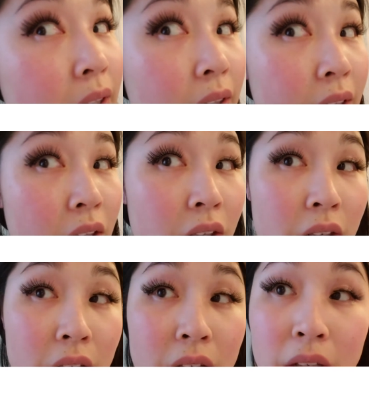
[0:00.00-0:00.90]
they look
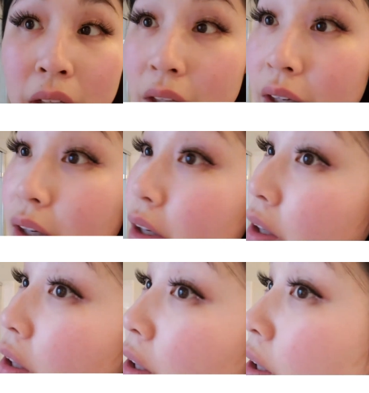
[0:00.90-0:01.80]
good.
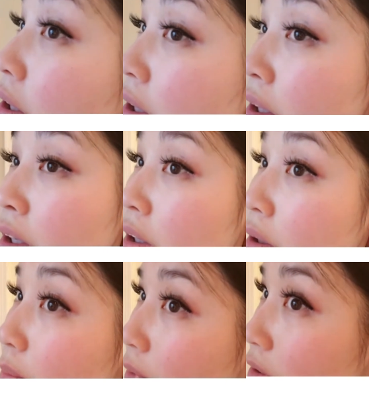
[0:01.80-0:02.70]

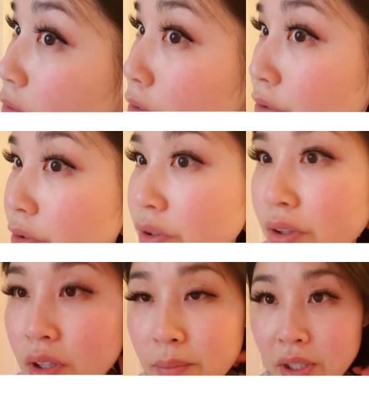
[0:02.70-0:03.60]
I don't know.
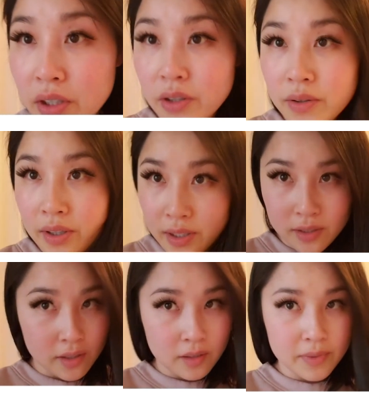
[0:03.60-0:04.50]
Let me know in the
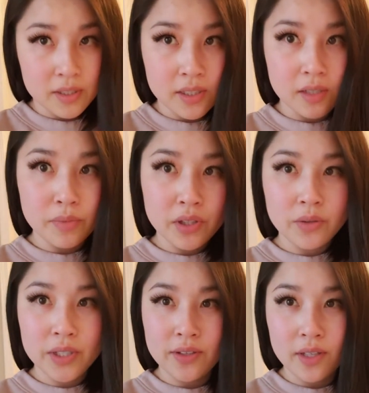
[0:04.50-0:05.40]
comments down below
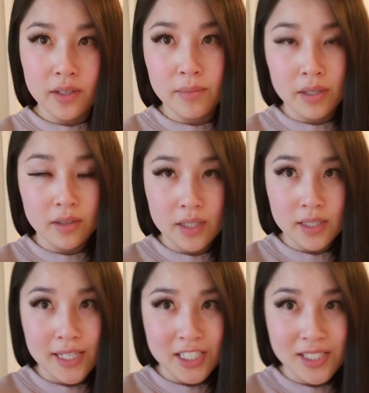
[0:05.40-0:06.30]
what you think about these
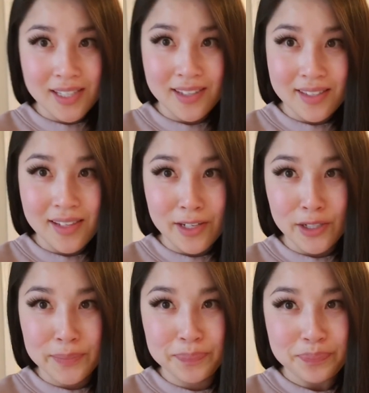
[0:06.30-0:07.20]
lashes in this
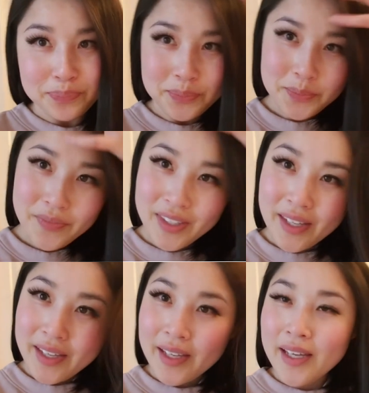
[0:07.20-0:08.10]
lineup.
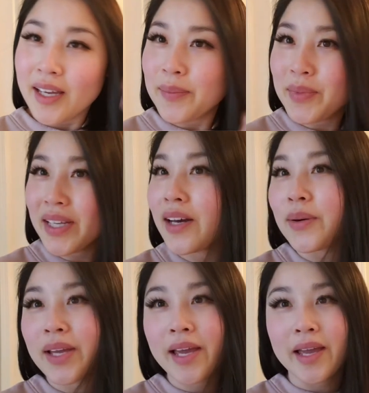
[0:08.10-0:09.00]
But yeah,
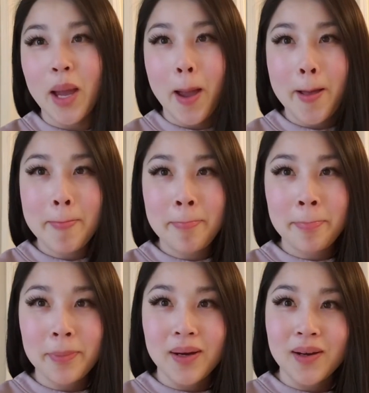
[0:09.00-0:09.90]
okay.
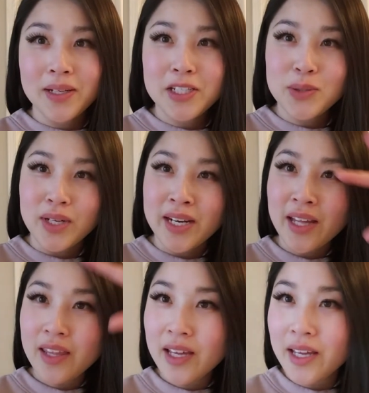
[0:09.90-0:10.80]
On to
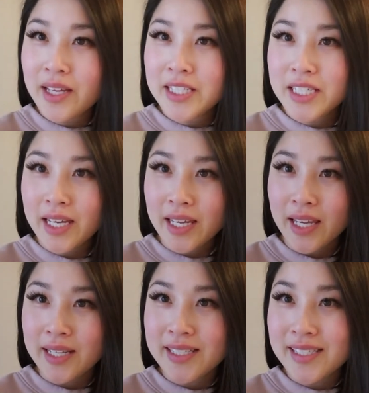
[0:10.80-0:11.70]
another
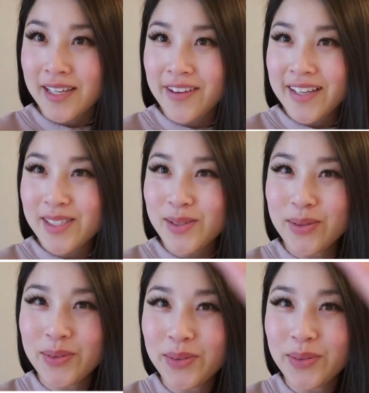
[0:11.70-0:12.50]
check-in. See you guys soon.